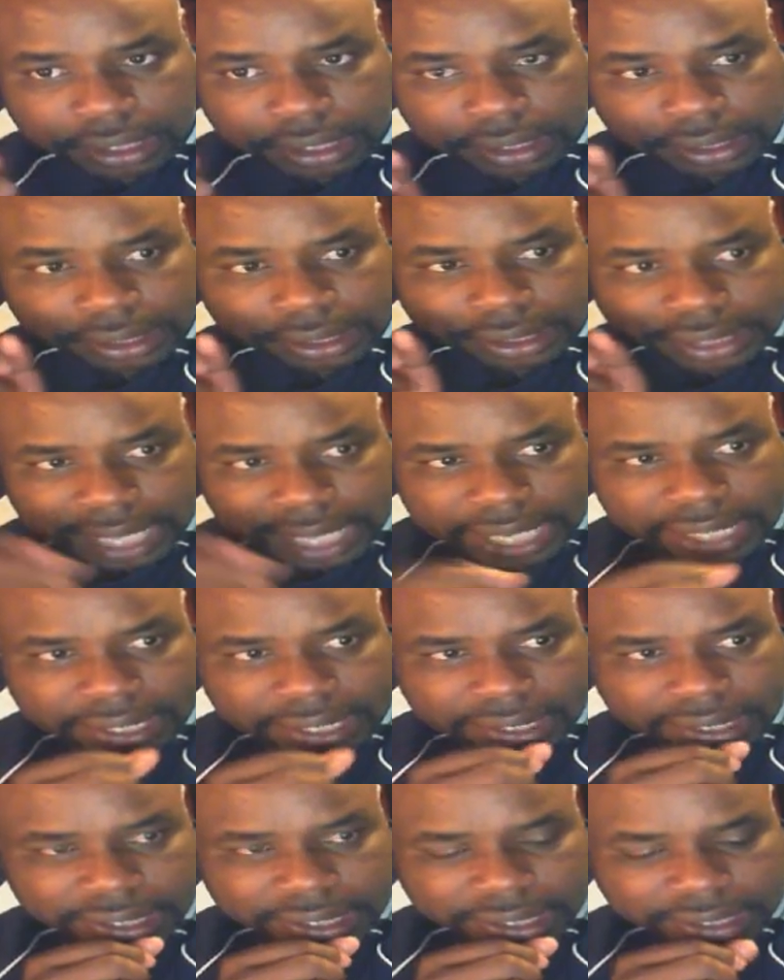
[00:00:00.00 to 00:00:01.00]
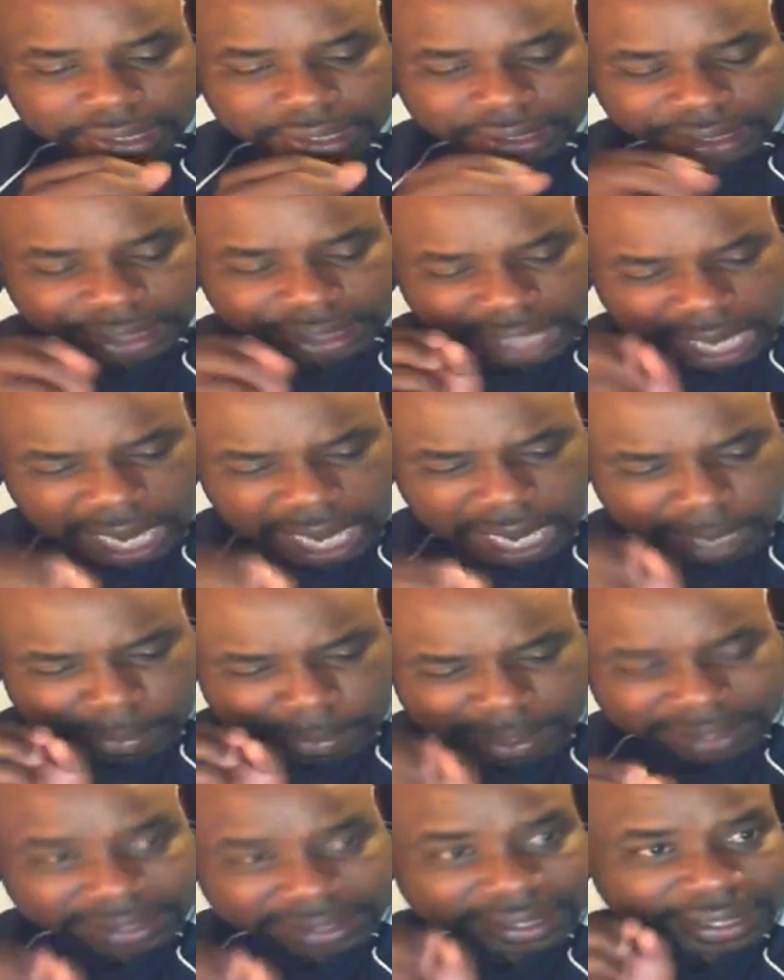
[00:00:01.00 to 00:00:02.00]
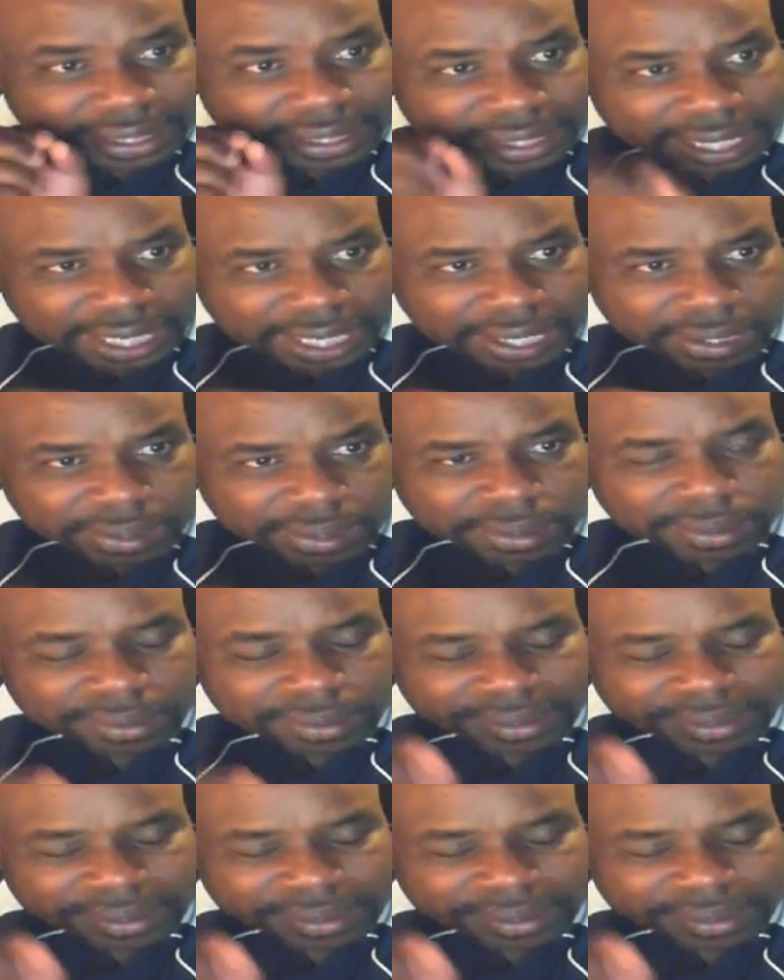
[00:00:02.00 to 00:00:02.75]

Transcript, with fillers: Satan's job is to kill,